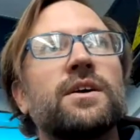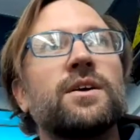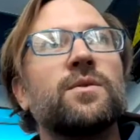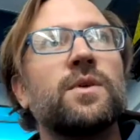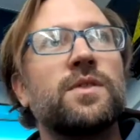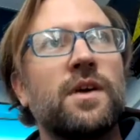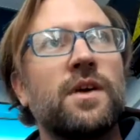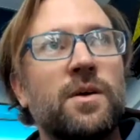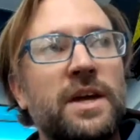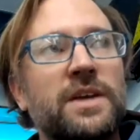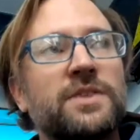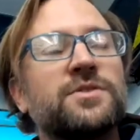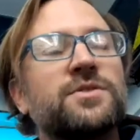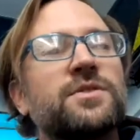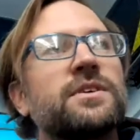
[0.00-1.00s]
with our
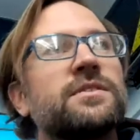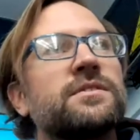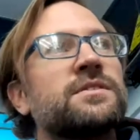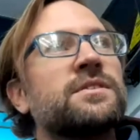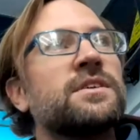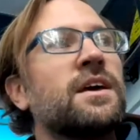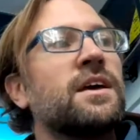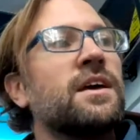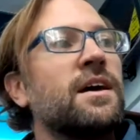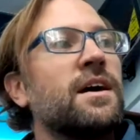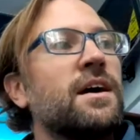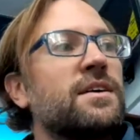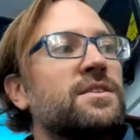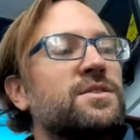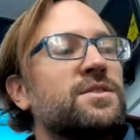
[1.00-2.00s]
patrons.
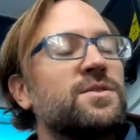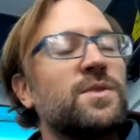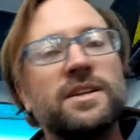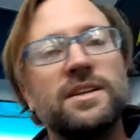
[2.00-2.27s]
So I